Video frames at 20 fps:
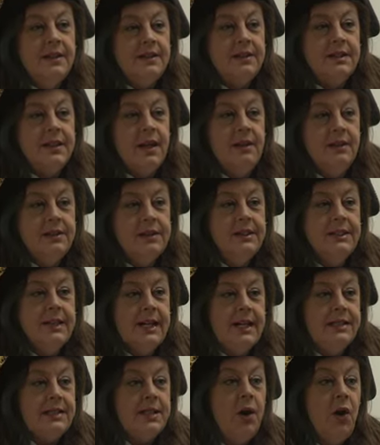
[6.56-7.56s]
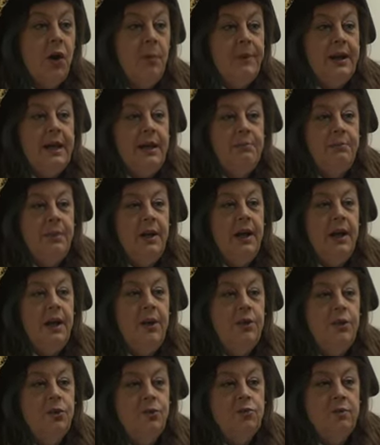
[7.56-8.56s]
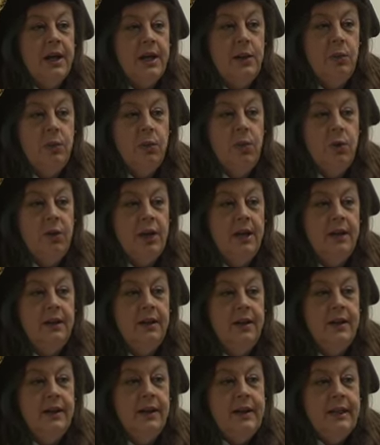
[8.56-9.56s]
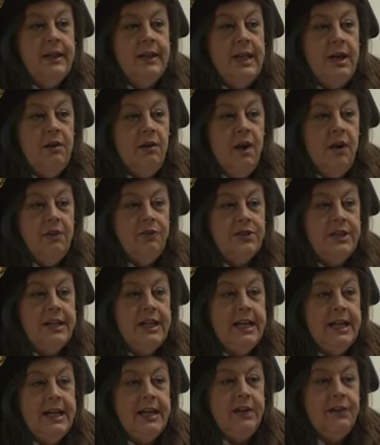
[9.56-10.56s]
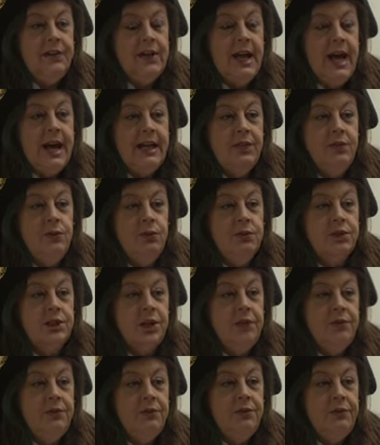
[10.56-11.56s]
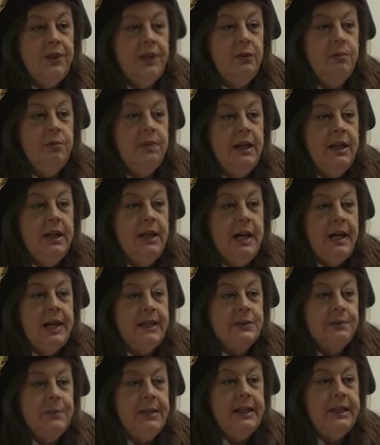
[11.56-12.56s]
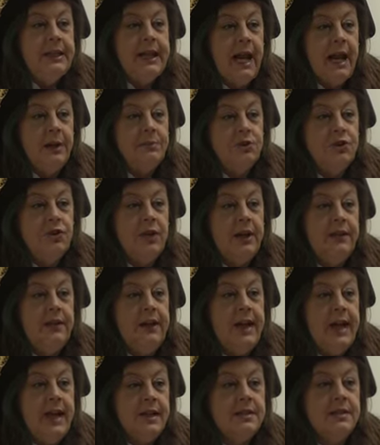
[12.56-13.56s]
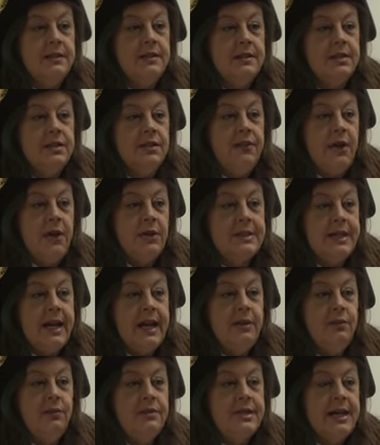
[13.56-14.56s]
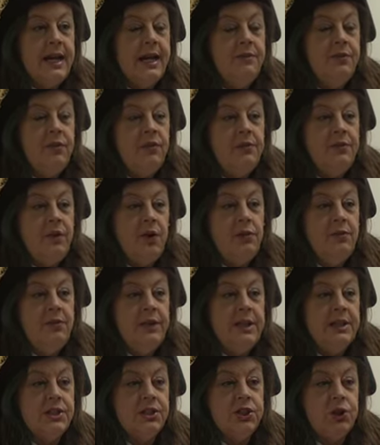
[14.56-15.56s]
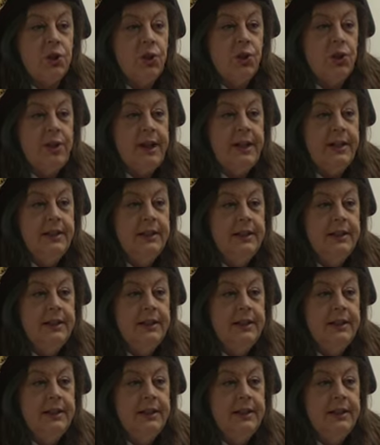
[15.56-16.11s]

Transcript: Started as a hobby by local Ray Warner, year after year, the annual Dover Film has been capturing the essence of our town's ever-evolving story.